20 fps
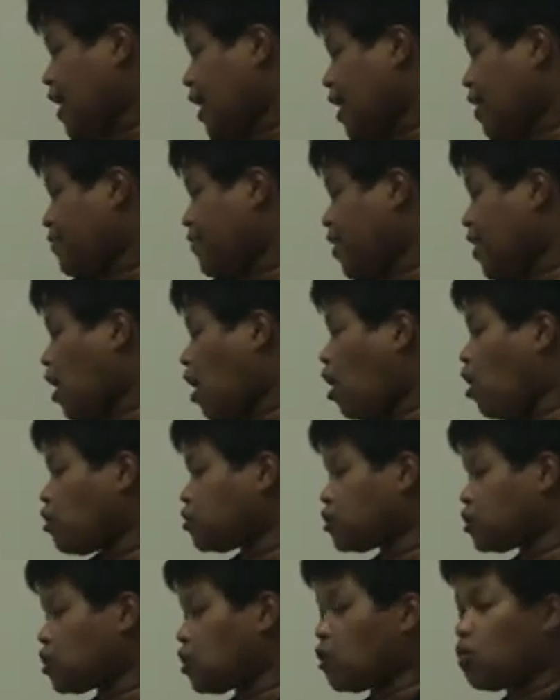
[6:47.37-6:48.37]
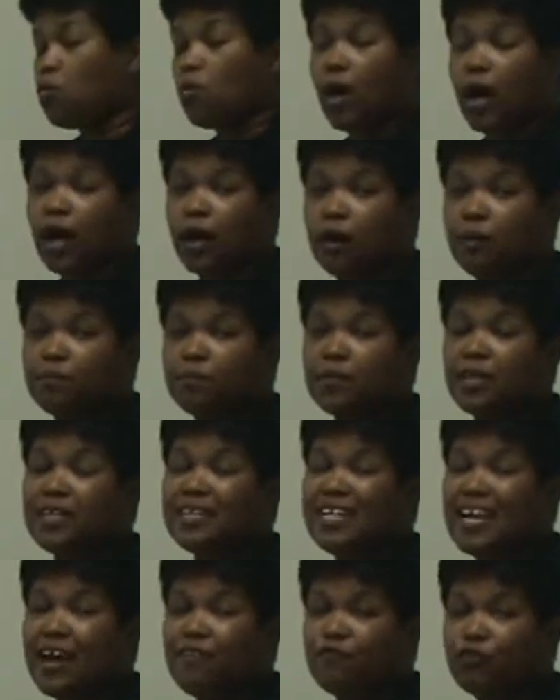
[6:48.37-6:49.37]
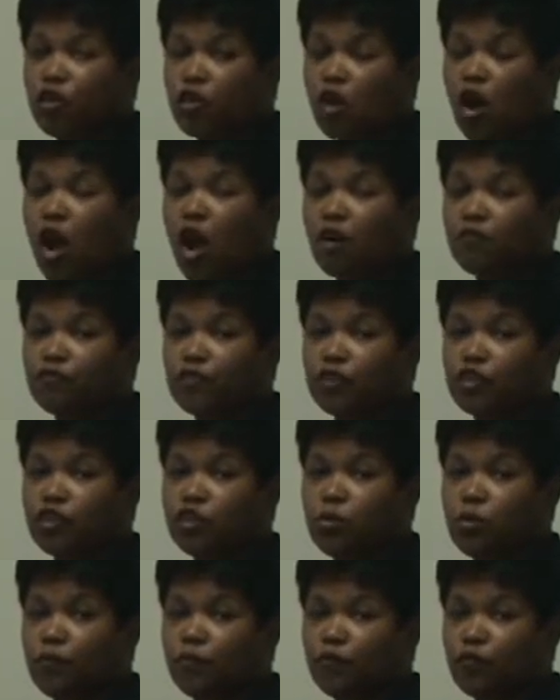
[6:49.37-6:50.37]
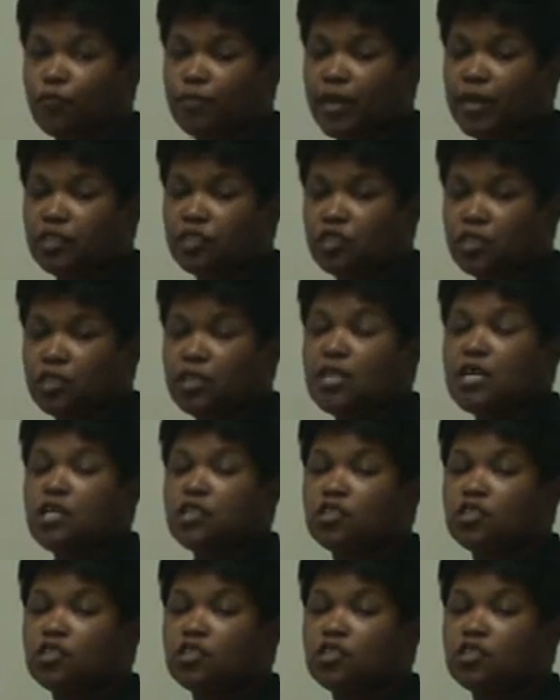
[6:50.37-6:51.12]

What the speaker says: And they also never offer new information.